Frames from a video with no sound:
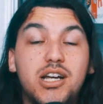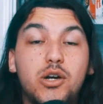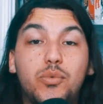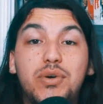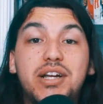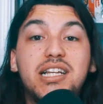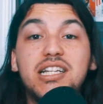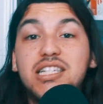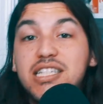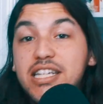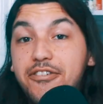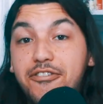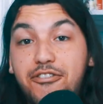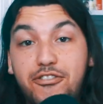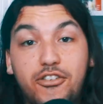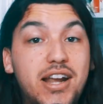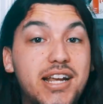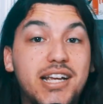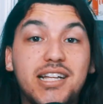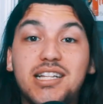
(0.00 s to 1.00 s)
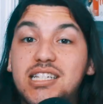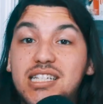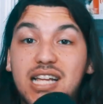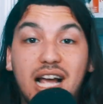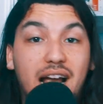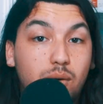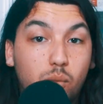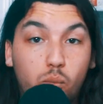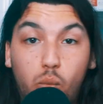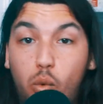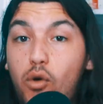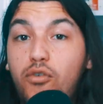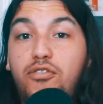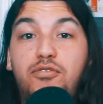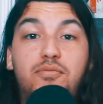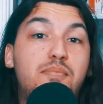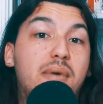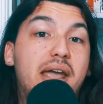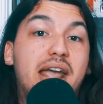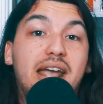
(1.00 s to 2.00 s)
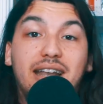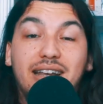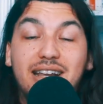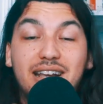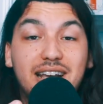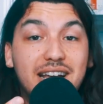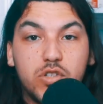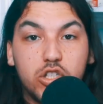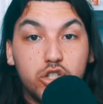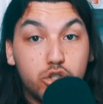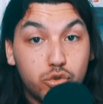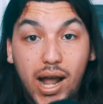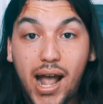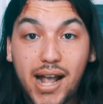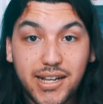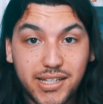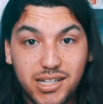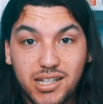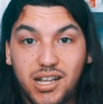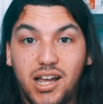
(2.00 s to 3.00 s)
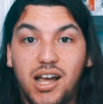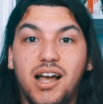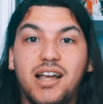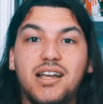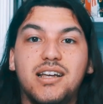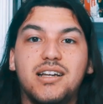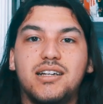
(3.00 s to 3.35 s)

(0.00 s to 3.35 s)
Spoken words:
We get to see Frankenstein, Wolfman, Dracula.